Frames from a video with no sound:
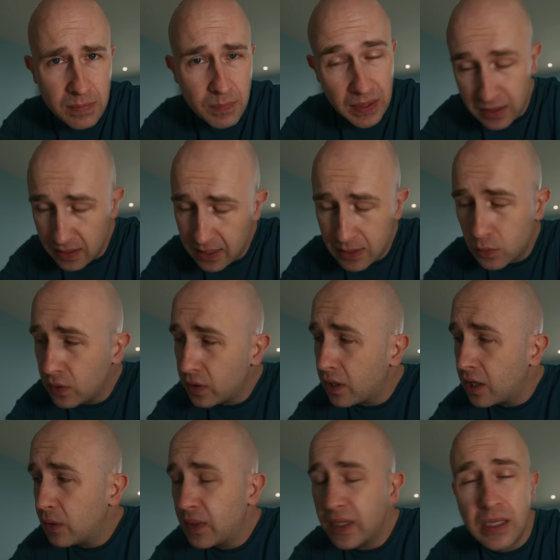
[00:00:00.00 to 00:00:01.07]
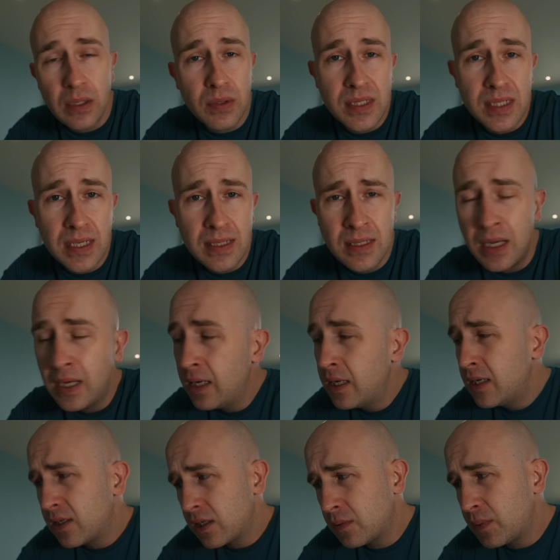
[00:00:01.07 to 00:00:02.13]
because that's what the highway code says,
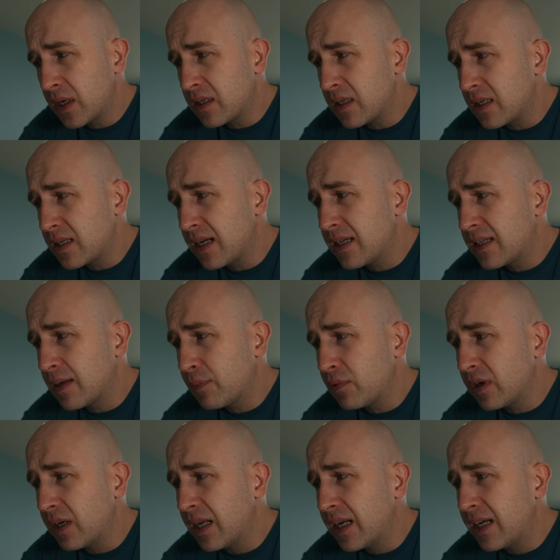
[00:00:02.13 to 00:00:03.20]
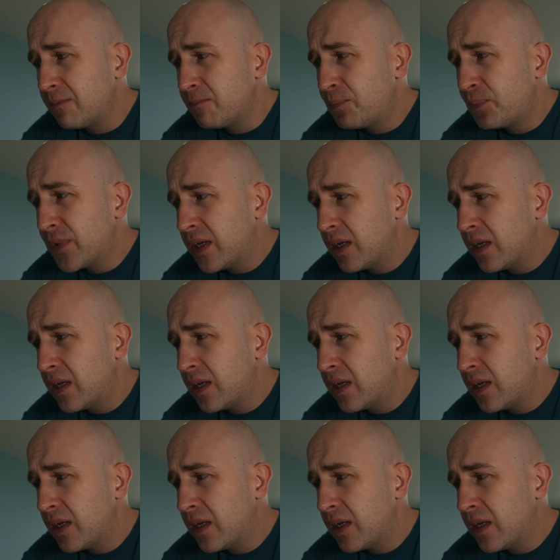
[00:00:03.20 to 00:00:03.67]
just because it's a separate lane.